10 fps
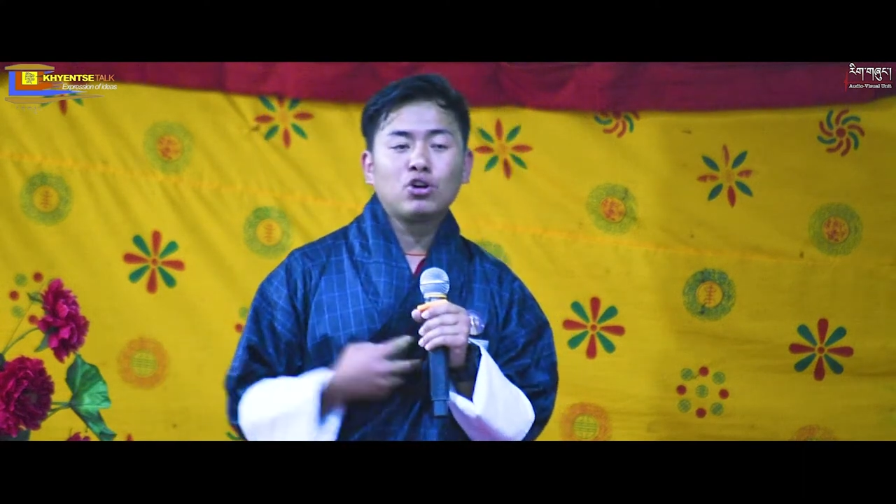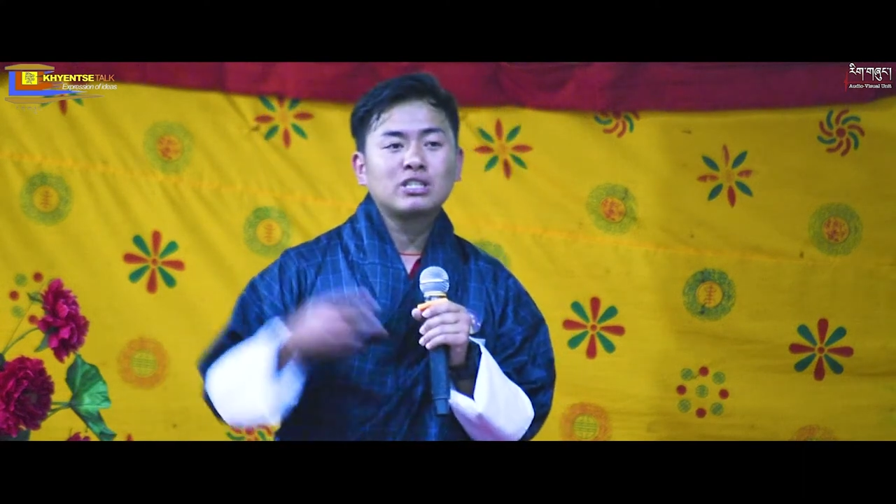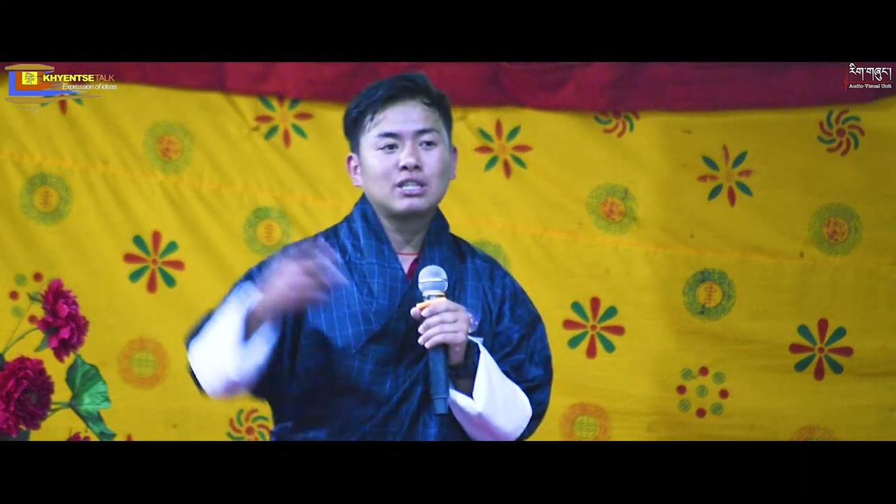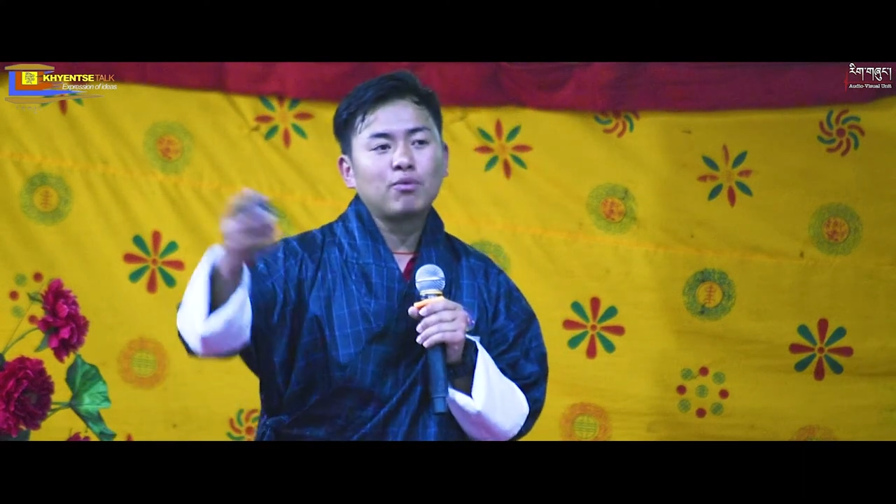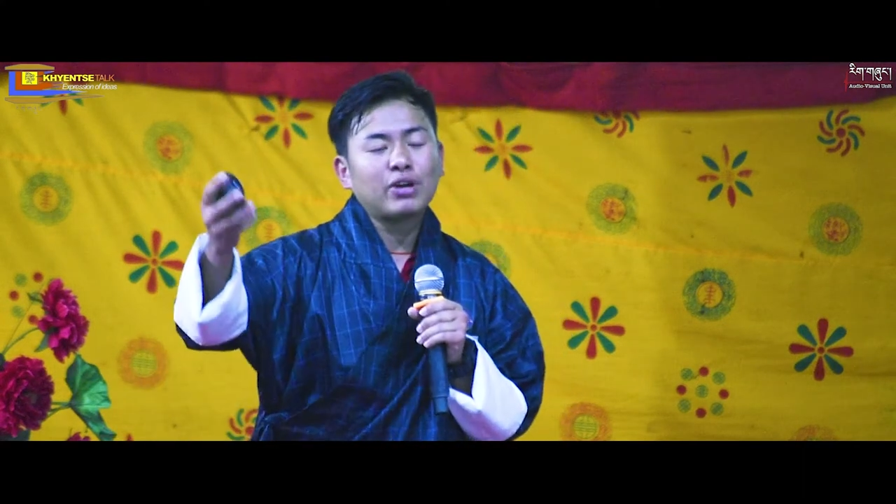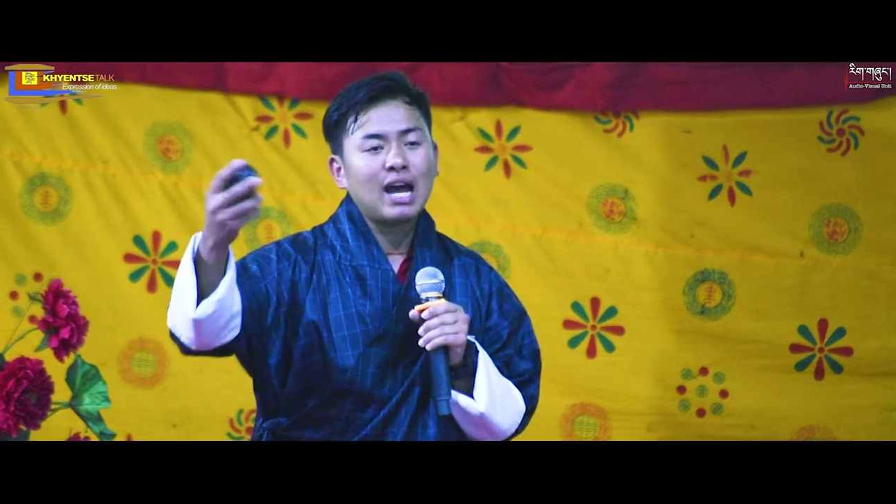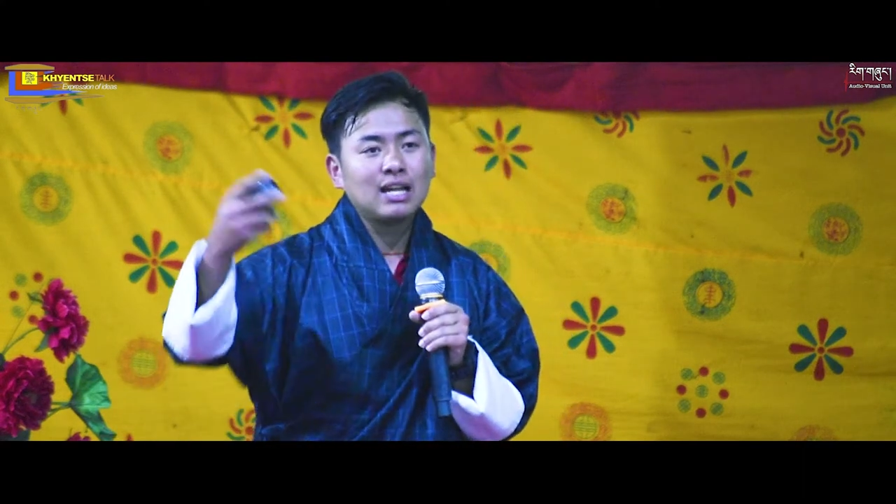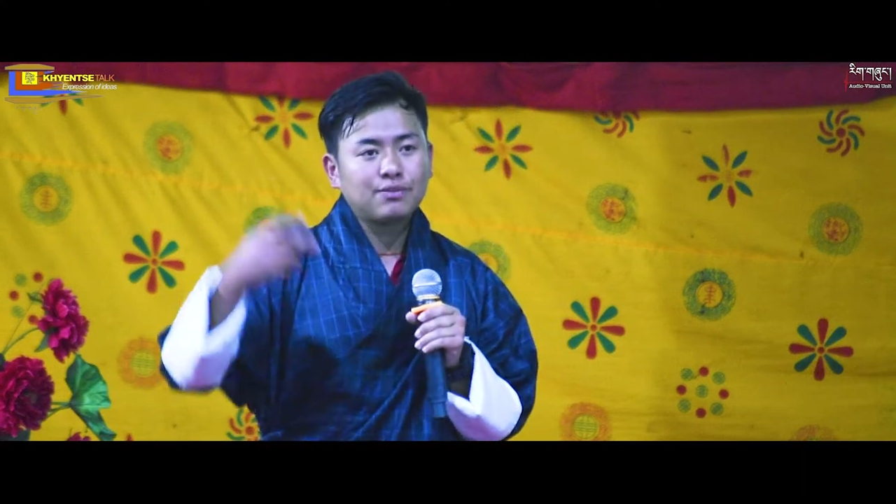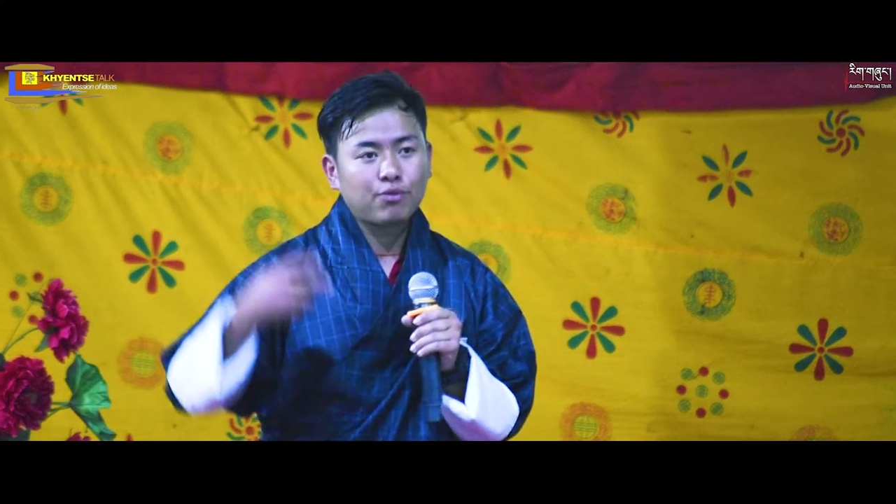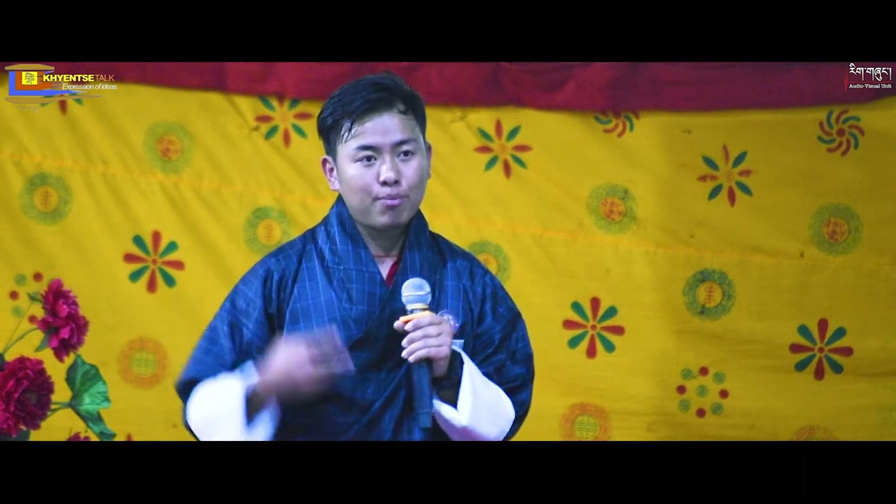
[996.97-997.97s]
not someone
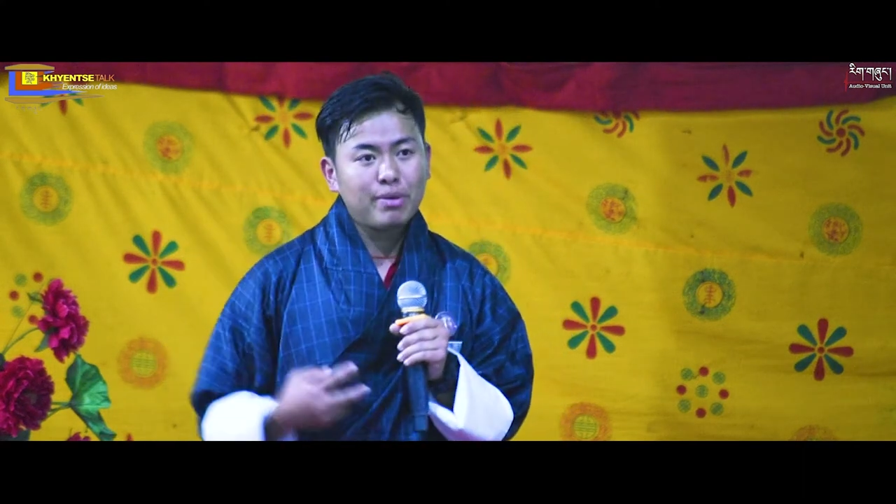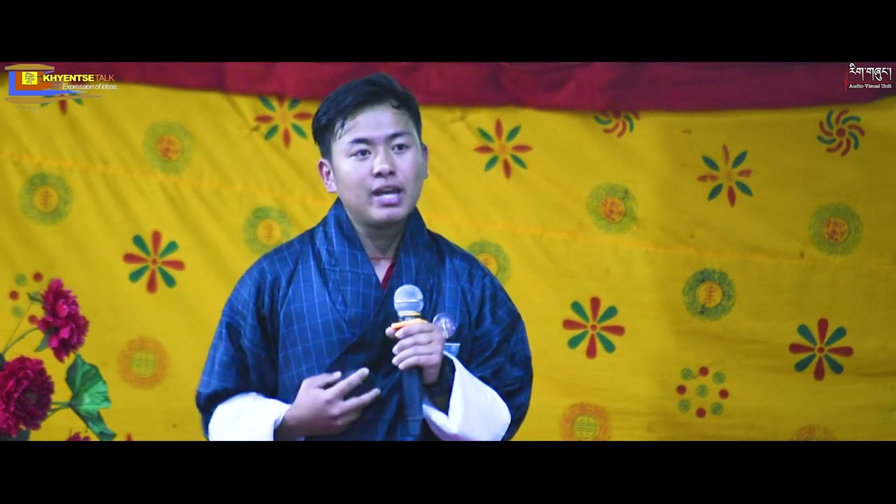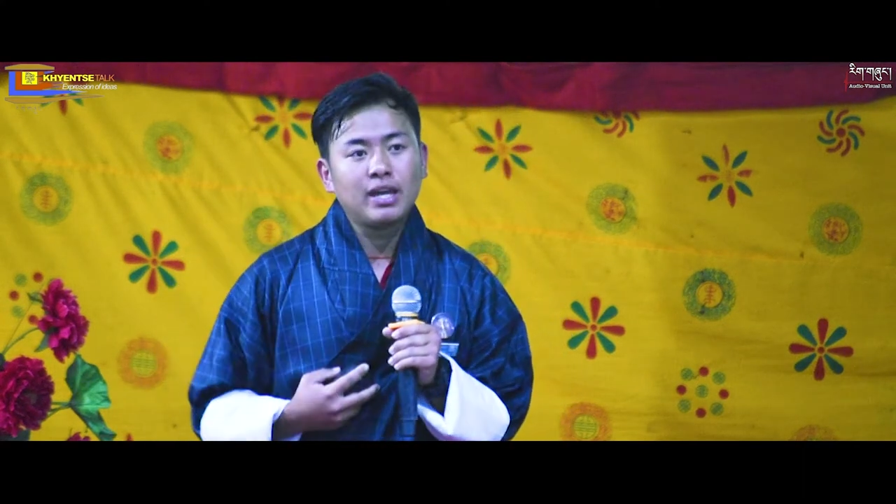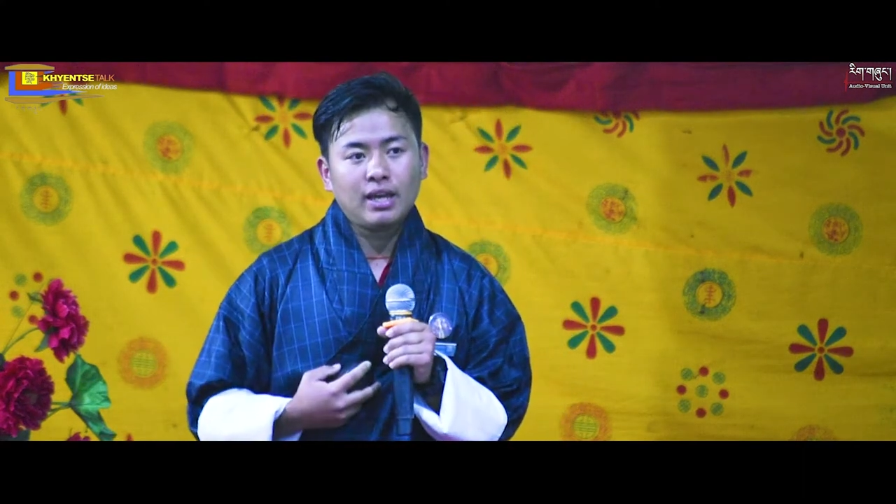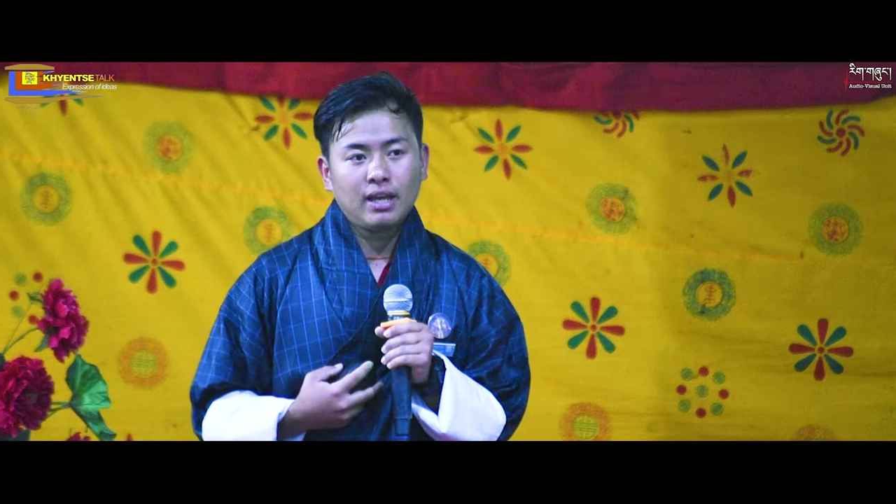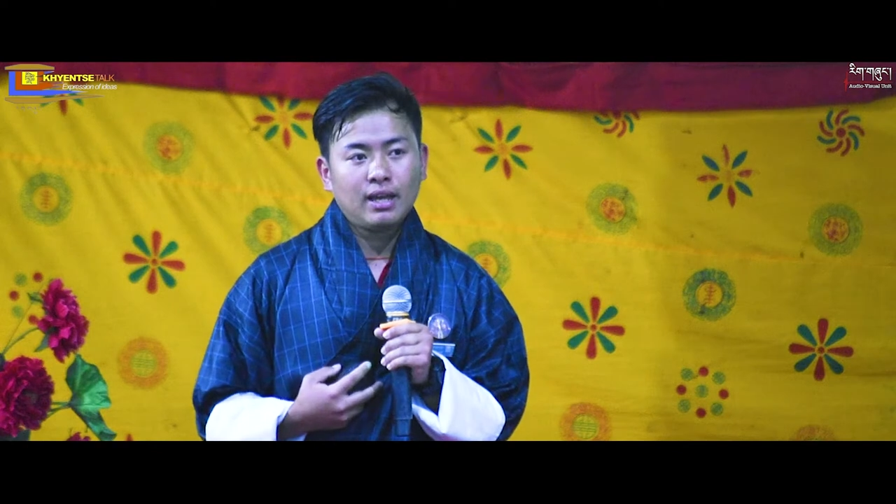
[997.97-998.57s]
else, for me.